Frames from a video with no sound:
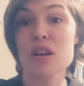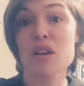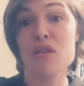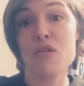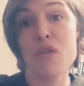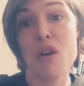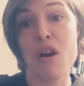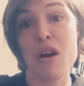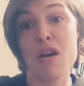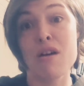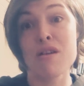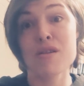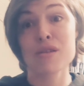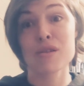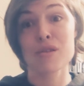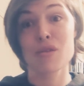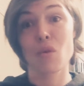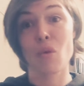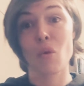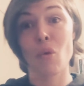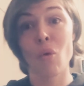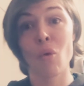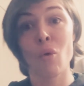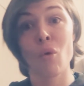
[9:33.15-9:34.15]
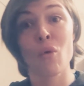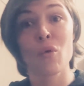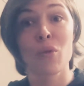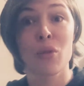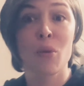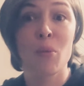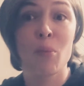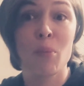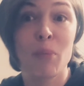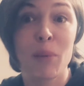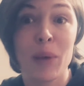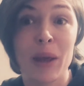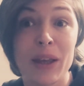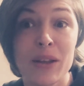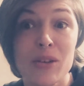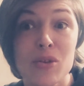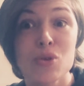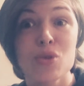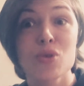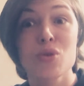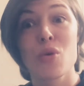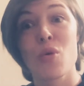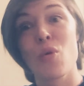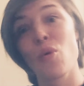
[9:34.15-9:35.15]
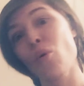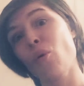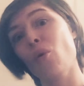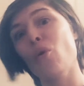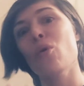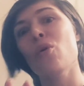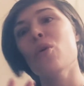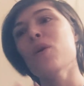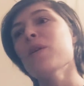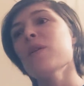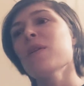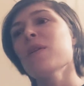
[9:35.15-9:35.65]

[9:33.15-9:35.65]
grass or the beach or